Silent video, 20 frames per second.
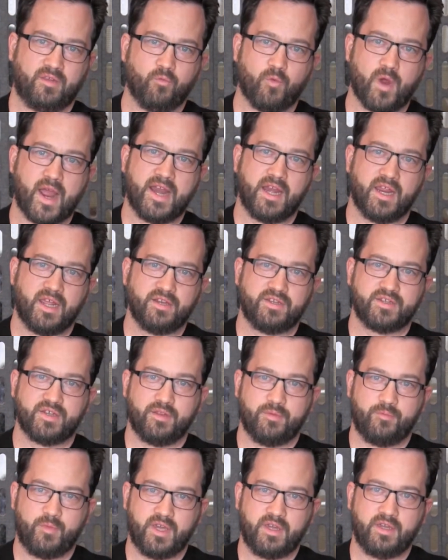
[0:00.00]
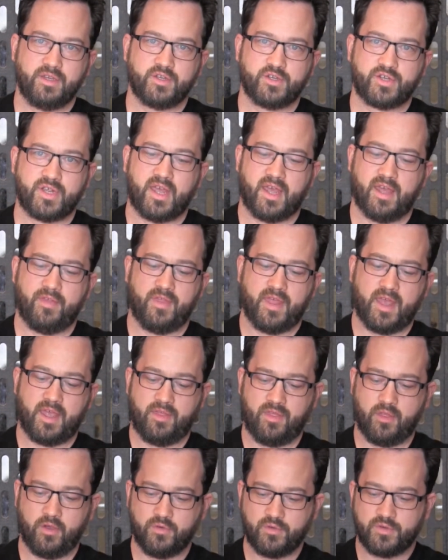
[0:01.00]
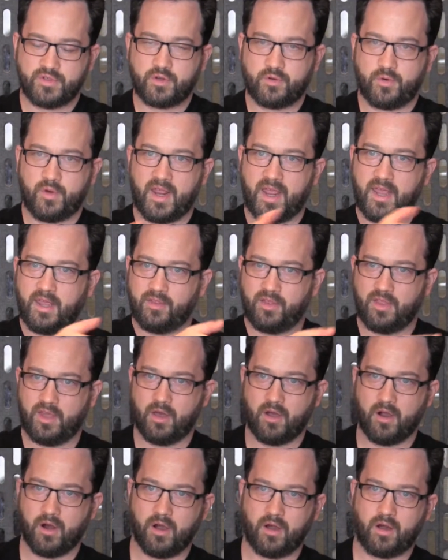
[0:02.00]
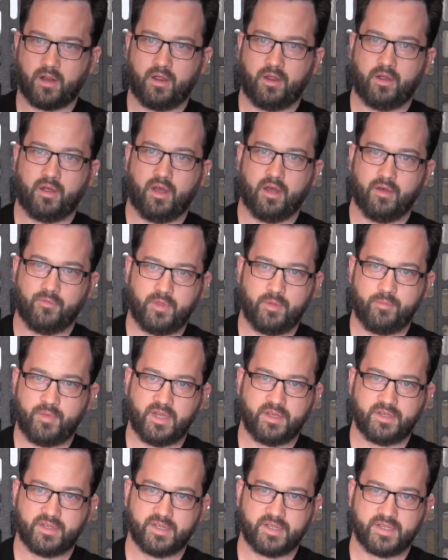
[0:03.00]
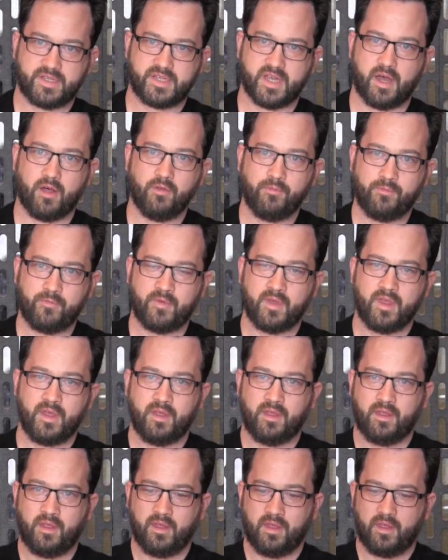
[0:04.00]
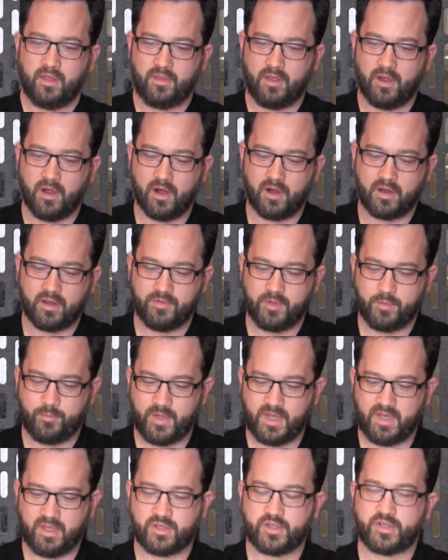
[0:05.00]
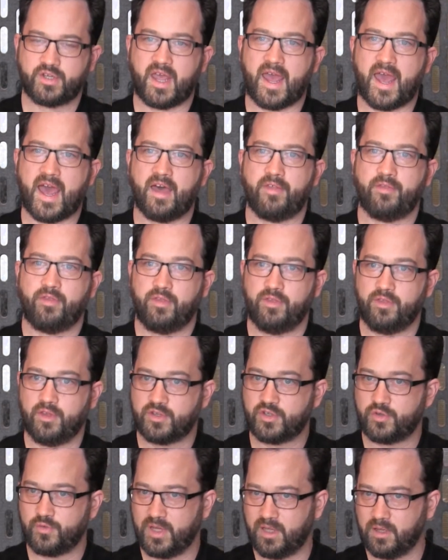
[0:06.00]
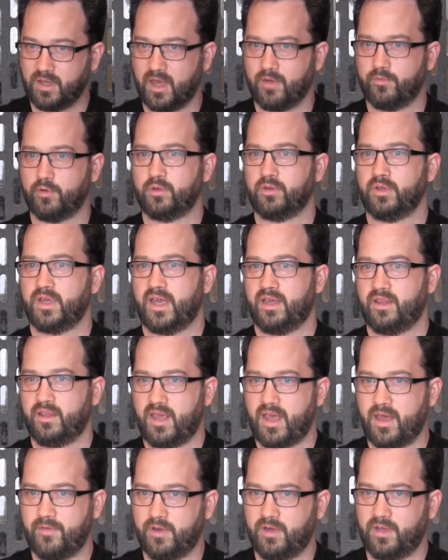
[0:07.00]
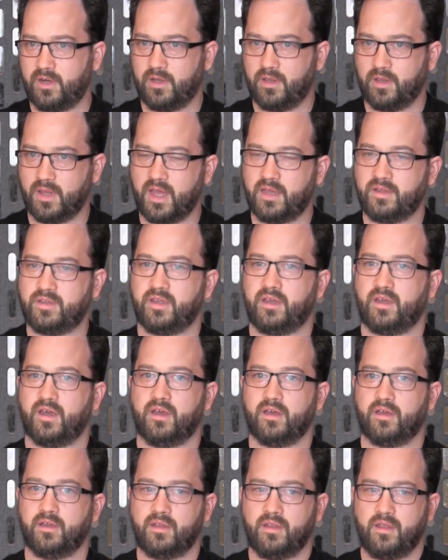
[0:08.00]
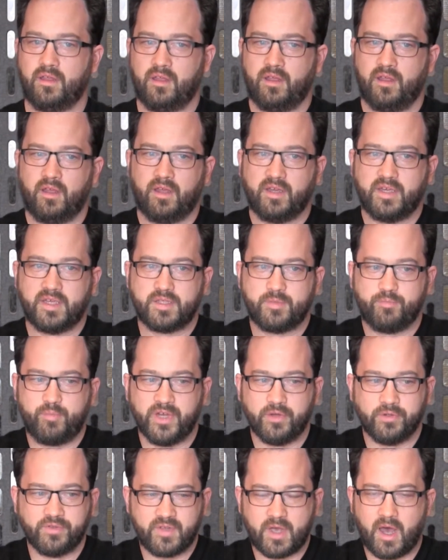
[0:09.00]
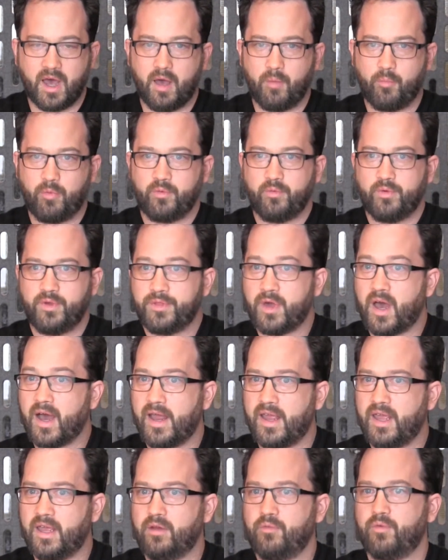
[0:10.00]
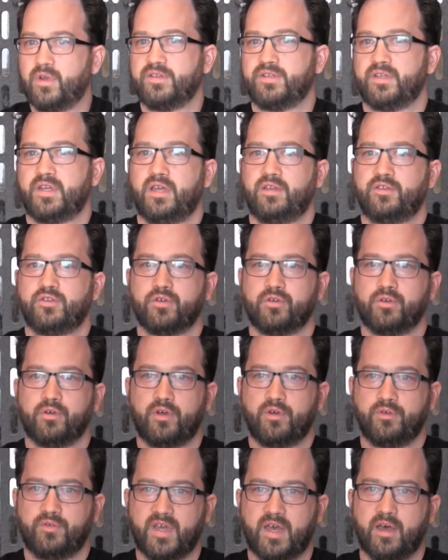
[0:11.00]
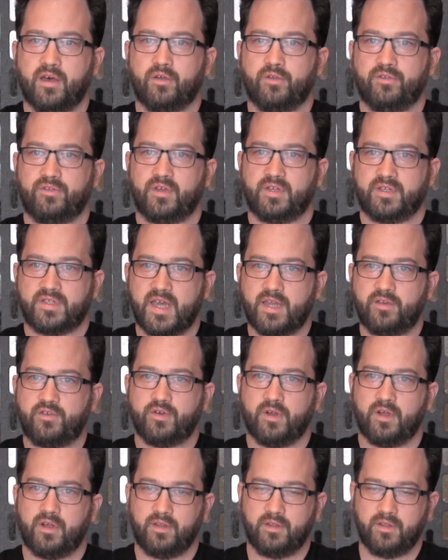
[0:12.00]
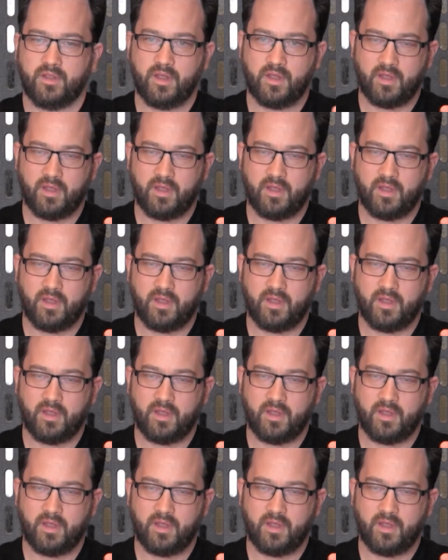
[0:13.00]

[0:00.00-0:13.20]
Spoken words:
right into the beach, and then those create the arc of the beach itself. The arc of the beach at the street level, at Avenida Atlantica, is built up with high-end residential hotels, etc.